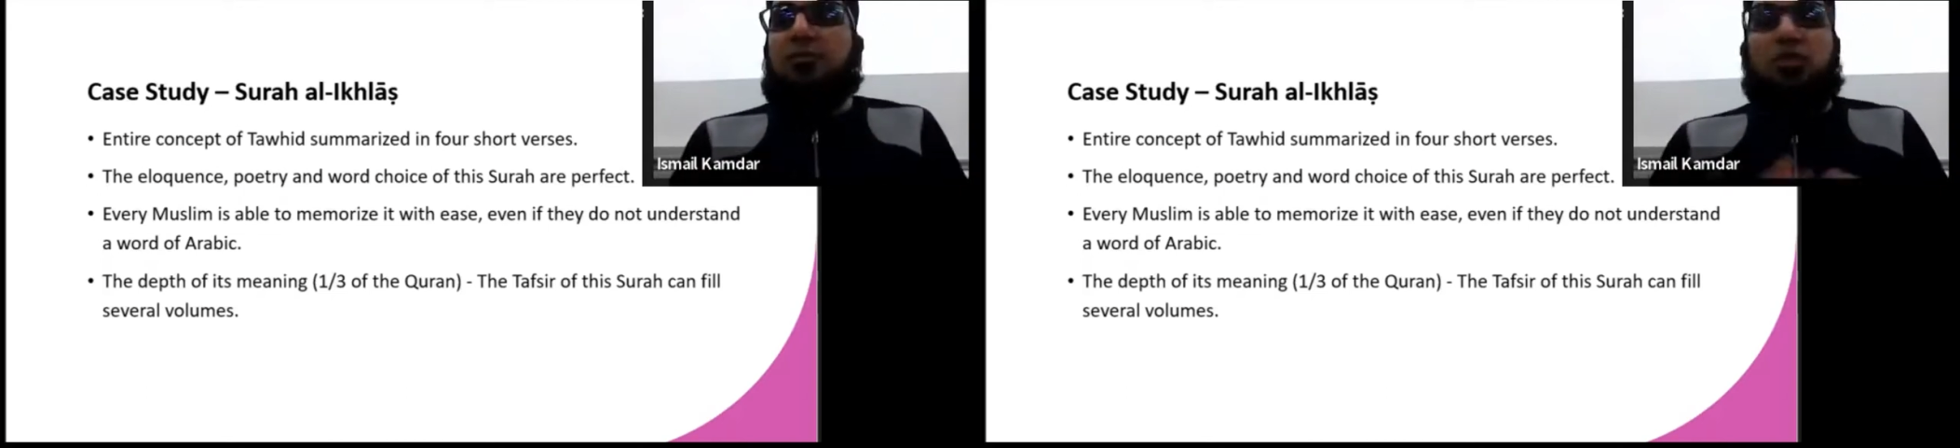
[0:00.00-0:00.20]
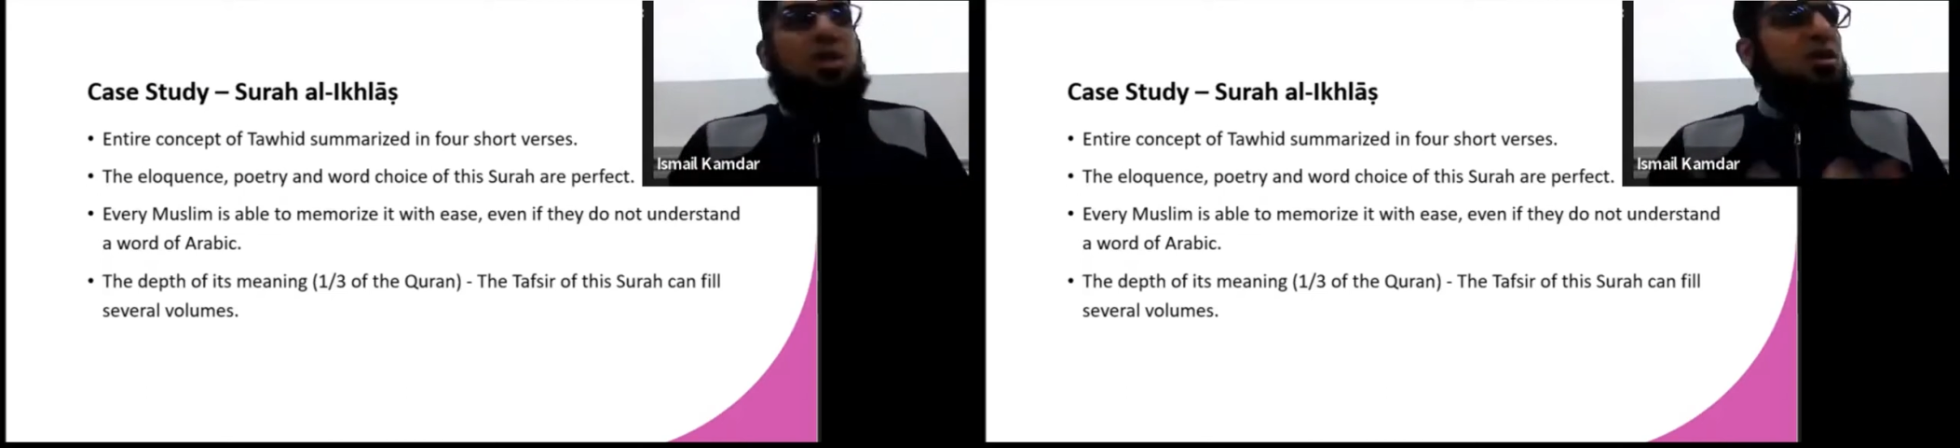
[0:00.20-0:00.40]

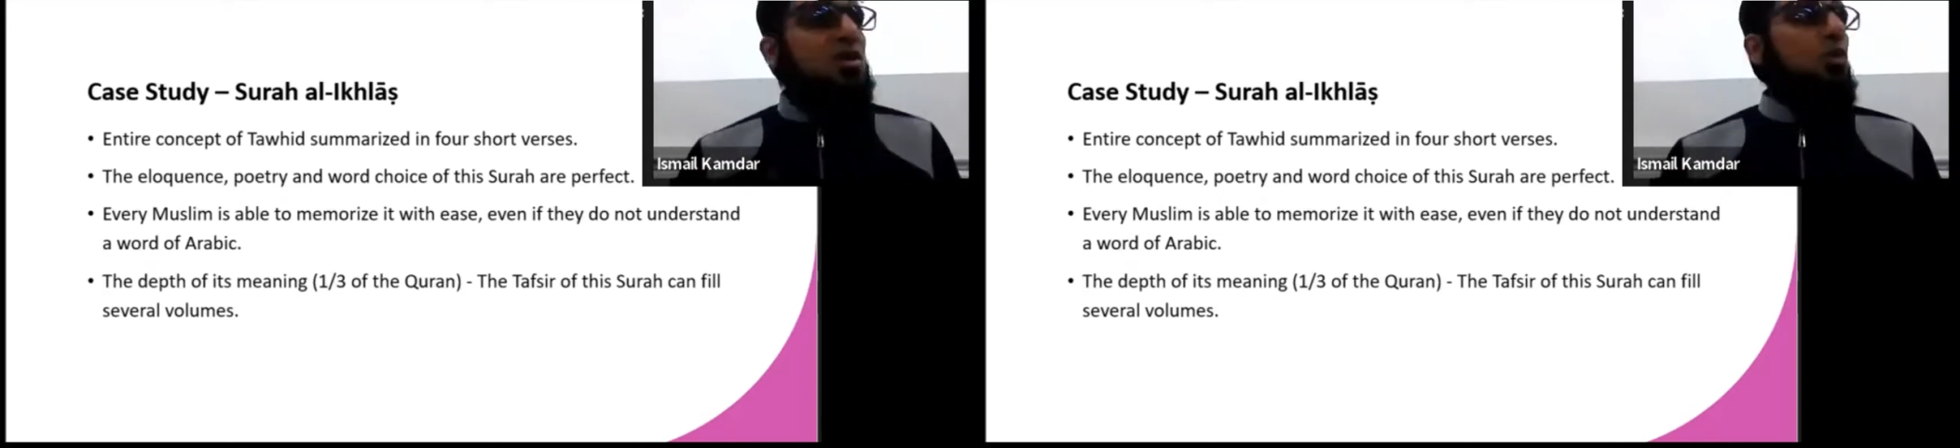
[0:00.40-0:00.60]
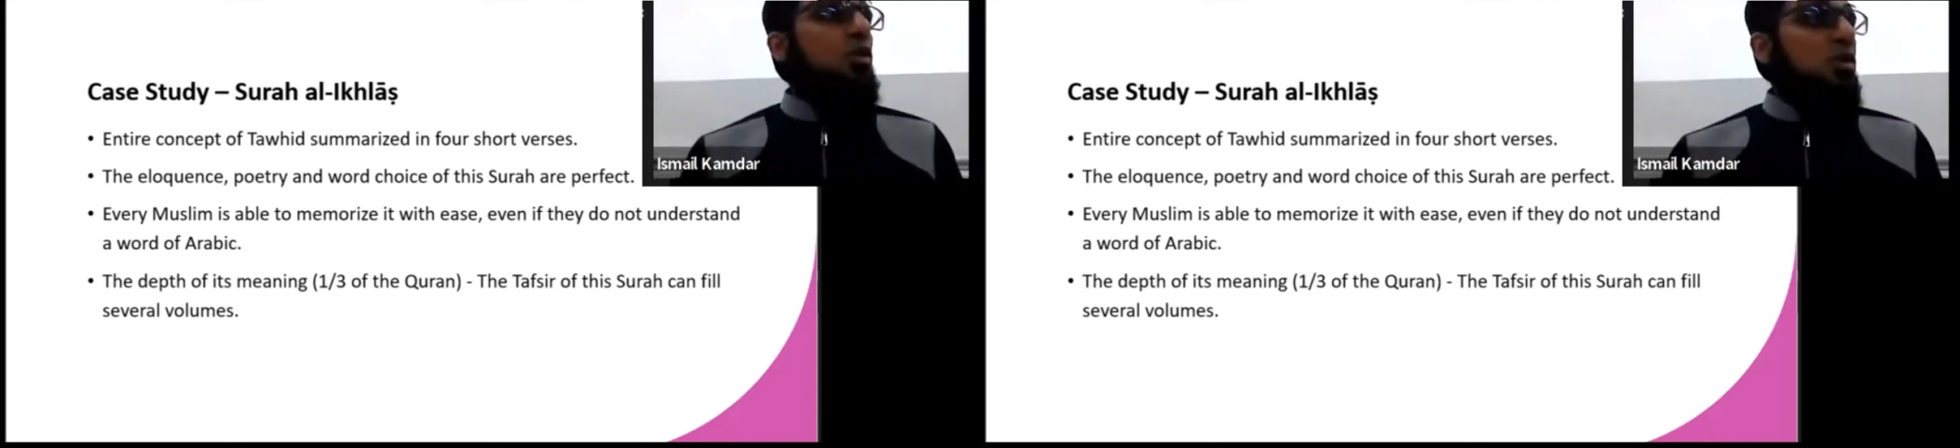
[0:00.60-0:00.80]
you get the
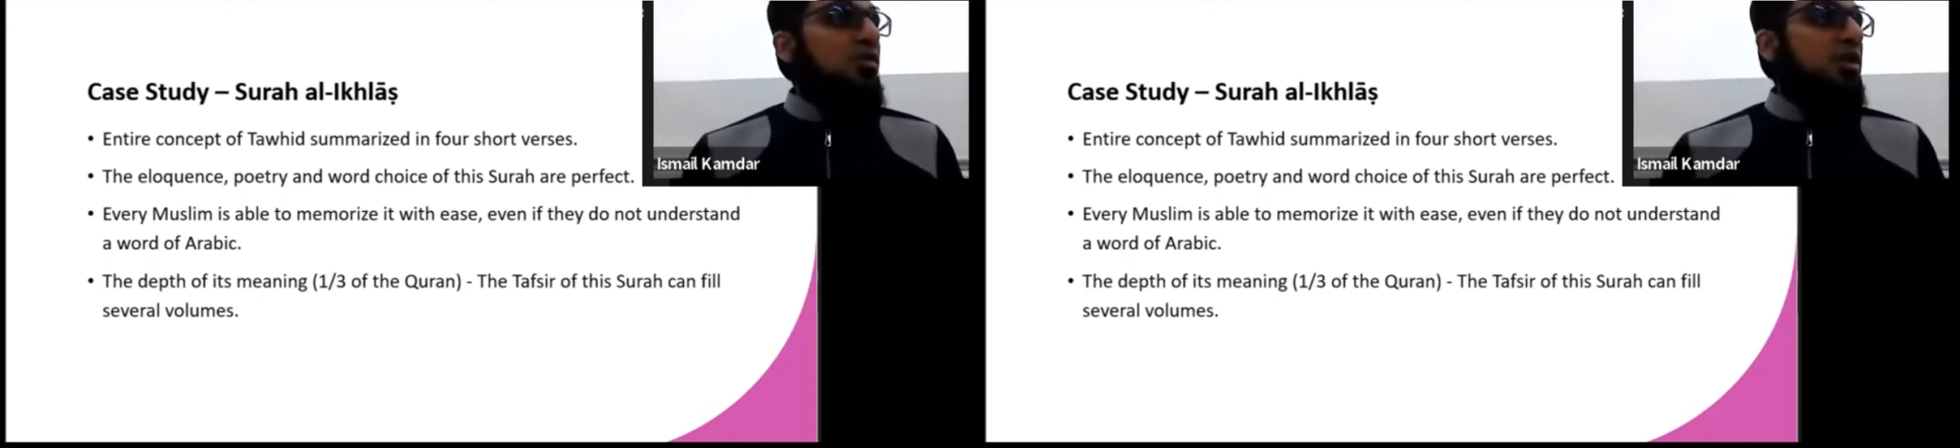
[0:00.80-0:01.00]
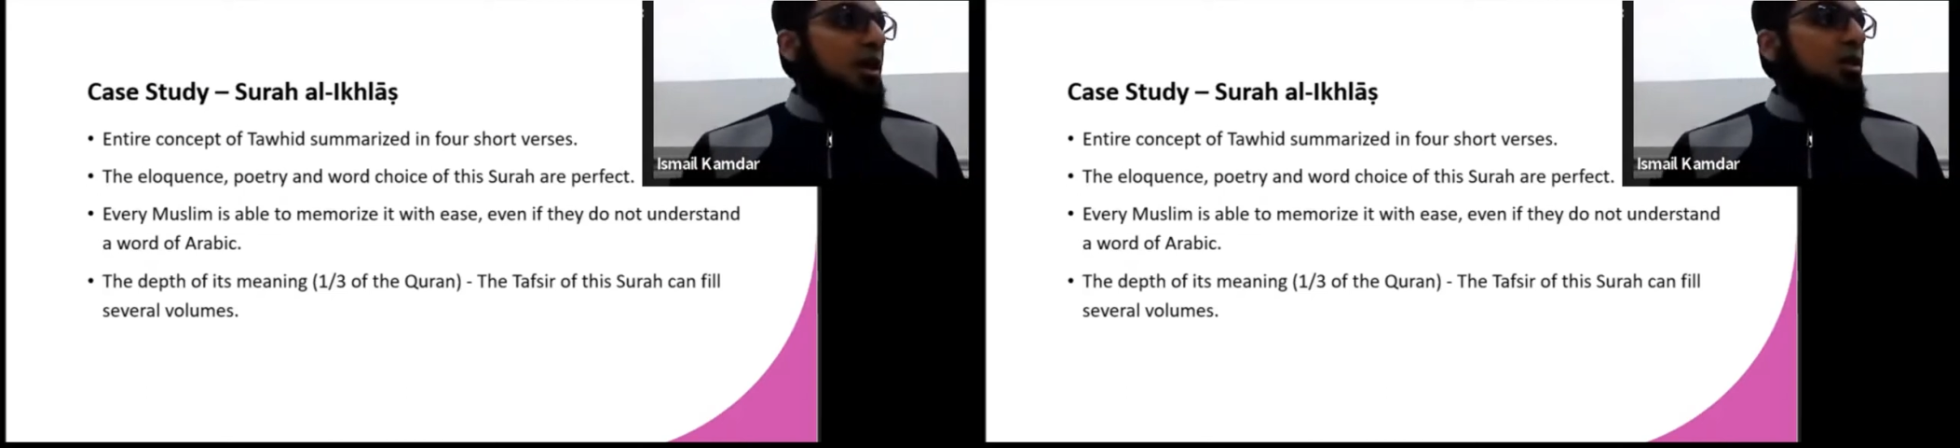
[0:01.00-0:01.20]
reward of the
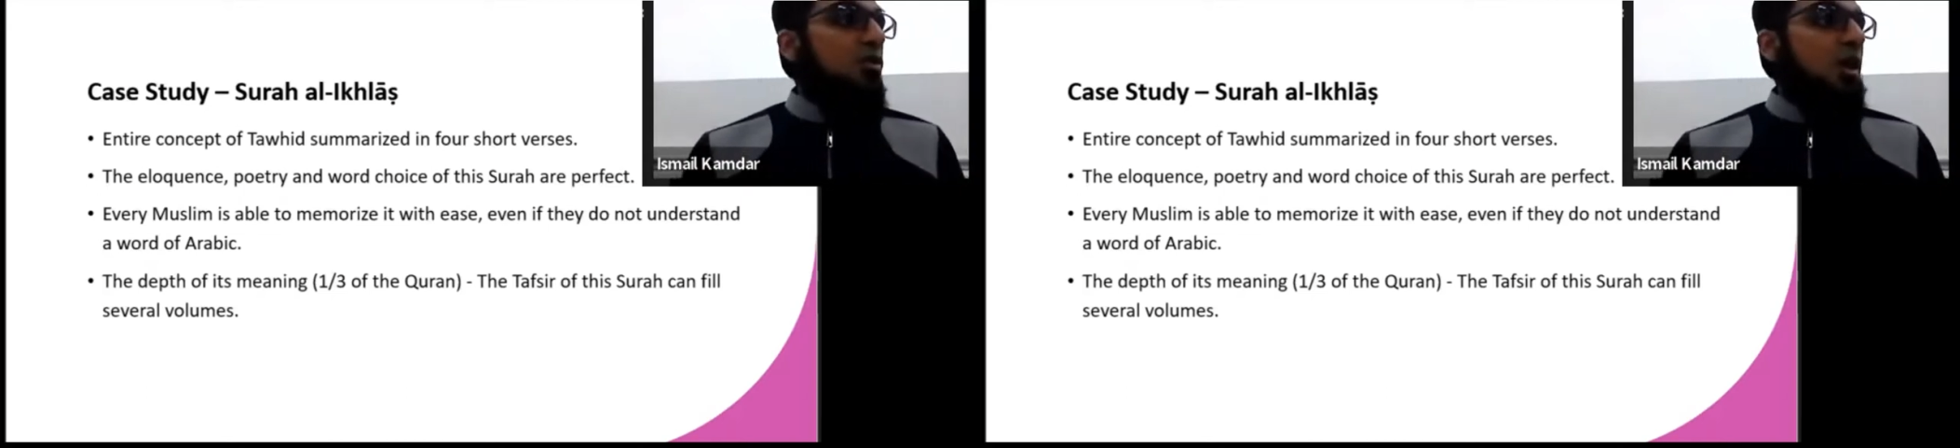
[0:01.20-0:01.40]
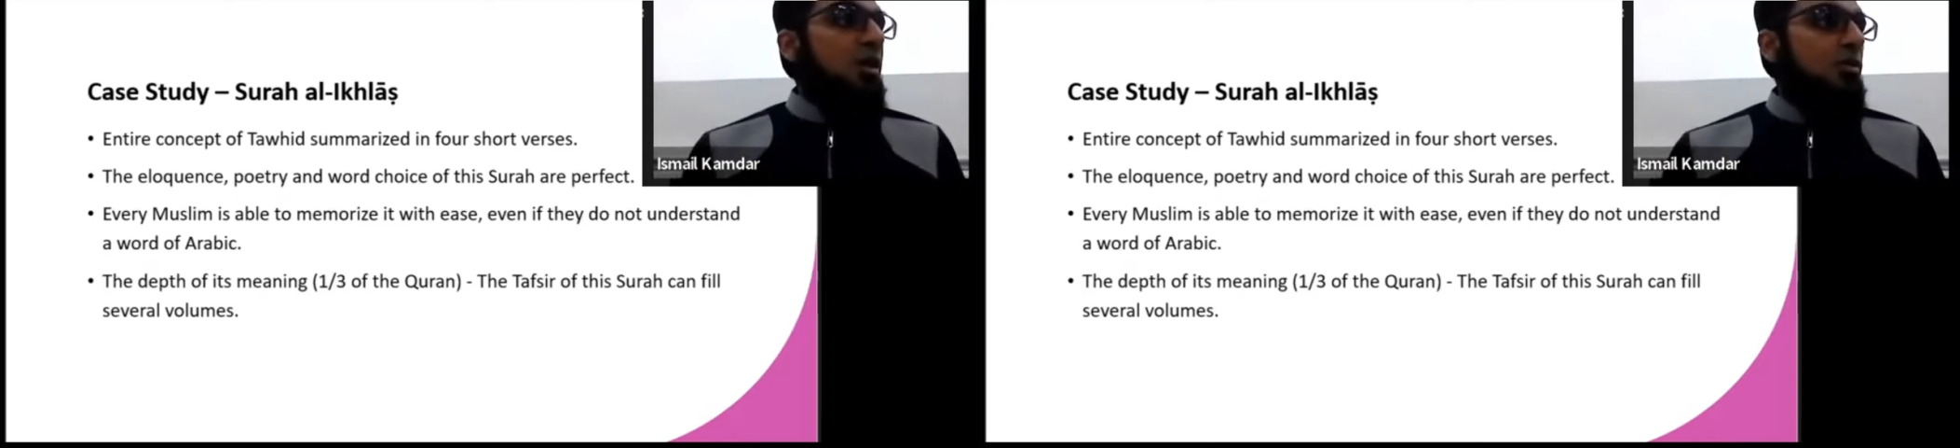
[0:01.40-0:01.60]
entire
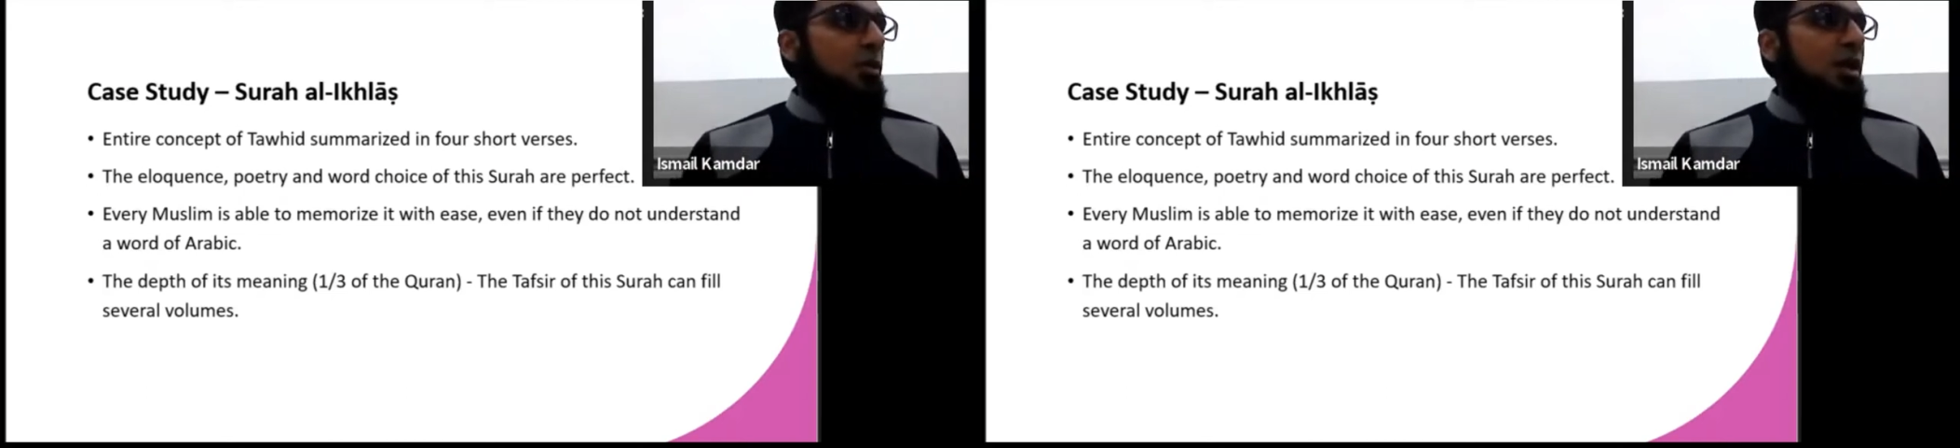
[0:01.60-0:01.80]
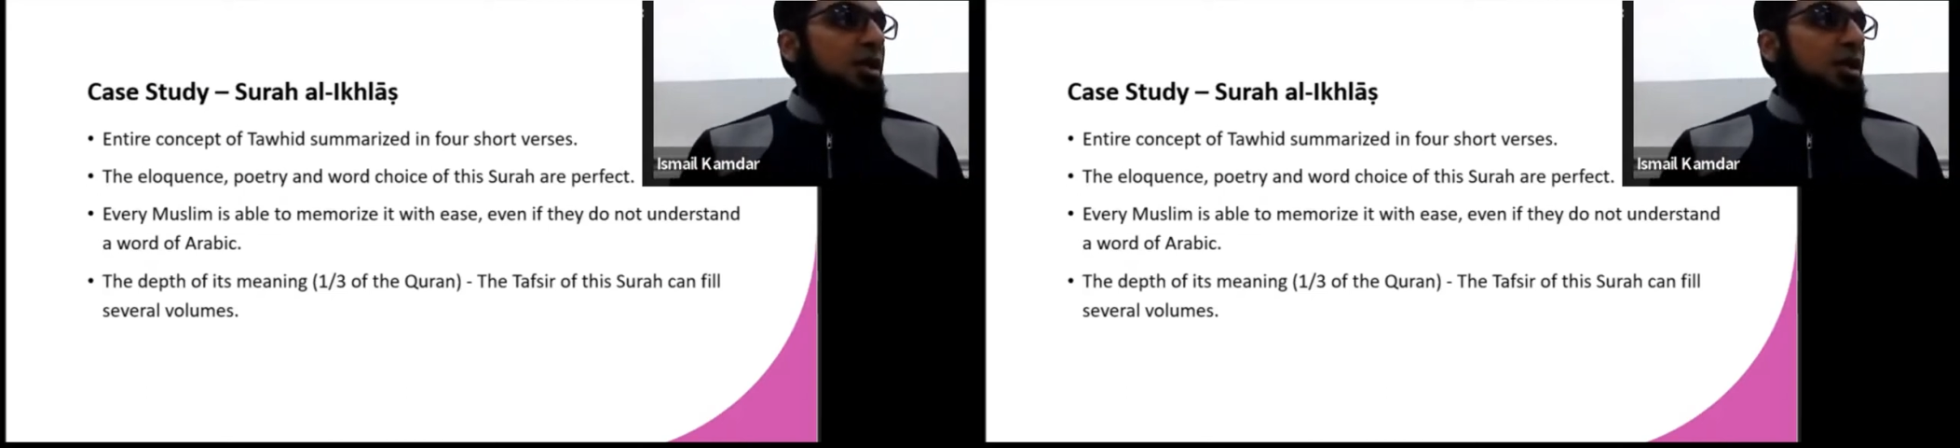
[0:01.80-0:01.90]
Quran, right?